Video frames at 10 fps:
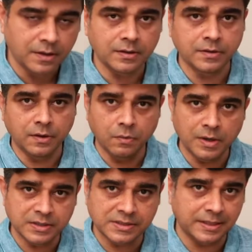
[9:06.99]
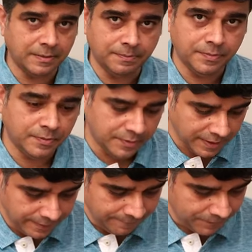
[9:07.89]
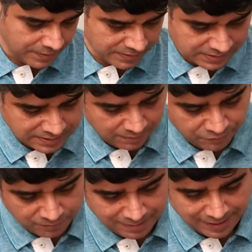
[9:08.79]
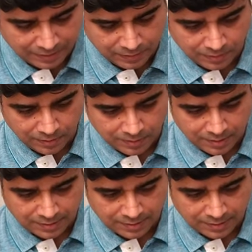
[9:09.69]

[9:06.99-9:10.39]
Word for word: the worst setup, okay? This has come from Bangalore.